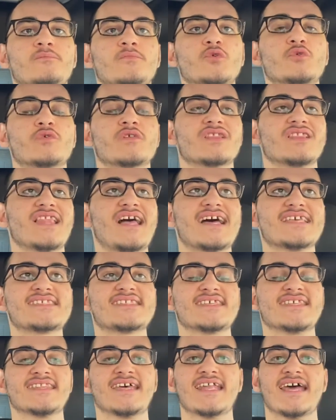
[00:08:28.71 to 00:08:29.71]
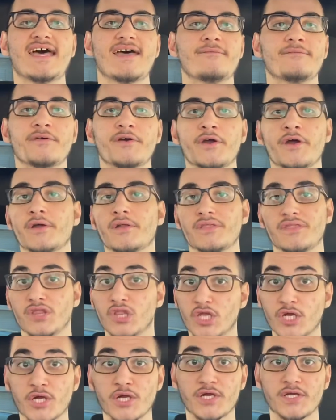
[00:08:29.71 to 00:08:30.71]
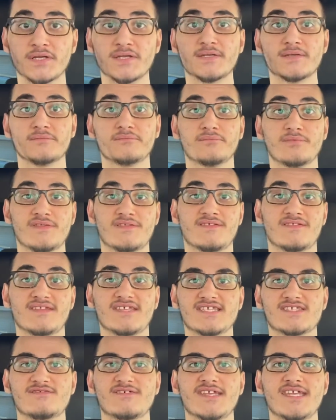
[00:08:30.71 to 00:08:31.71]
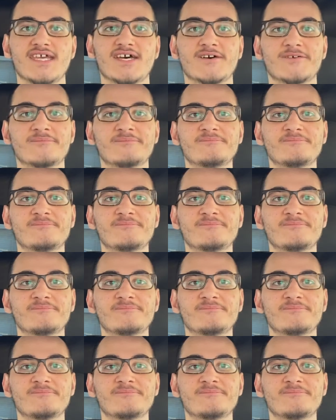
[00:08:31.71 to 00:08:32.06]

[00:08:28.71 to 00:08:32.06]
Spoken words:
or the last thing that I've learned within this video,